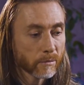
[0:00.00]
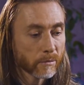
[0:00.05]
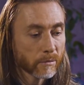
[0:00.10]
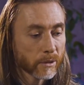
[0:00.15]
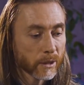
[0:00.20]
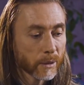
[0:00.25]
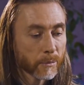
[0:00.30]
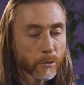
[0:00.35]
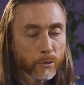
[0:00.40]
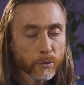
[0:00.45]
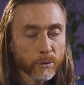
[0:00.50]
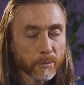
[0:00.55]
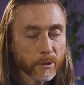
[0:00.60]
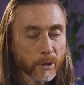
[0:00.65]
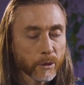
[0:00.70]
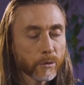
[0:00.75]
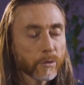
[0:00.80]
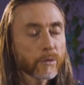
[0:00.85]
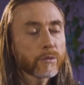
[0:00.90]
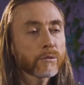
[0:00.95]
Those who have only
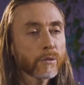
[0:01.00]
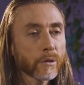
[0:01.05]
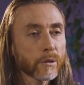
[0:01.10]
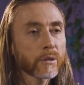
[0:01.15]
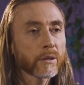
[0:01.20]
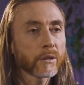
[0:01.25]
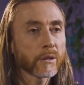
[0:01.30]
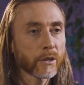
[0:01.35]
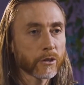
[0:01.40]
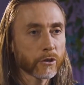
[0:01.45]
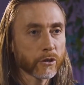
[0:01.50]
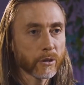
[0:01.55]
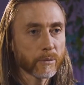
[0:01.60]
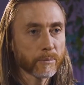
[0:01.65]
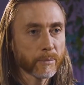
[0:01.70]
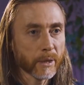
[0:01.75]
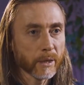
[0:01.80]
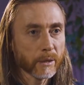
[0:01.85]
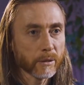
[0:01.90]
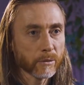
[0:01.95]
just begun to
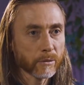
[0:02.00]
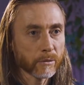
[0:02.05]
practice